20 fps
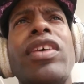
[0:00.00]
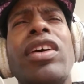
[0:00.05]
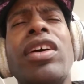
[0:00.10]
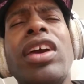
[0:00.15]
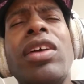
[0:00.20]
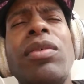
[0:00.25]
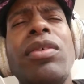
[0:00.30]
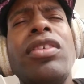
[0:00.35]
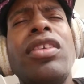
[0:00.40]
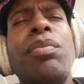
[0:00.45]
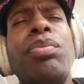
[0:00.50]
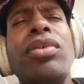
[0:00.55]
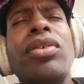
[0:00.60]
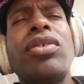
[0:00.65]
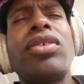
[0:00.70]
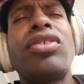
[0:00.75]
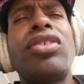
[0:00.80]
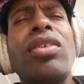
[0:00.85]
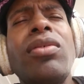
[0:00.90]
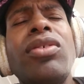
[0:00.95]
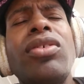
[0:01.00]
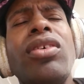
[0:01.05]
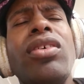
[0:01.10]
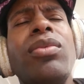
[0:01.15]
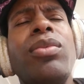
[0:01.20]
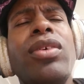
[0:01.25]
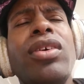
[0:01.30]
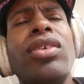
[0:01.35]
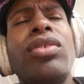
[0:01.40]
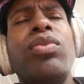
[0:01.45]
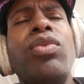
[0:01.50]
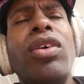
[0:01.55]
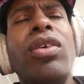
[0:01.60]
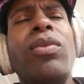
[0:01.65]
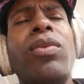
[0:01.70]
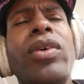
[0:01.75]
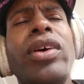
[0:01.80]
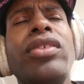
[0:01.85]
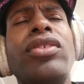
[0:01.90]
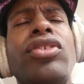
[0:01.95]
it was the Brooklyn zip code was
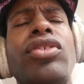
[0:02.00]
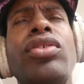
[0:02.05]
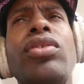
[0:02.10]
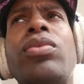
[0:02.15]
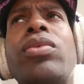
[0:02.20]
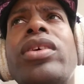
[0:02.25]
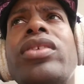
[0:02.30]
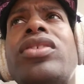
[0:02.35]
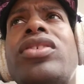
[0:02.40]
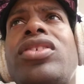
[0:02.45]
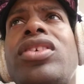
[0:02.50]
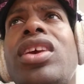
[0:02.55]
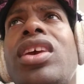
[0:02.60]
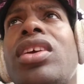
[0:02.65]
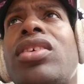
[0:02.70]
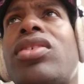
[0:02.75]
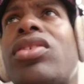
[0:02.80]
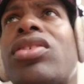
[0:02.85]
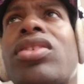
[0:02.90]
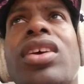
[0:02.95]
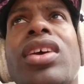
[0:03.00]
11216,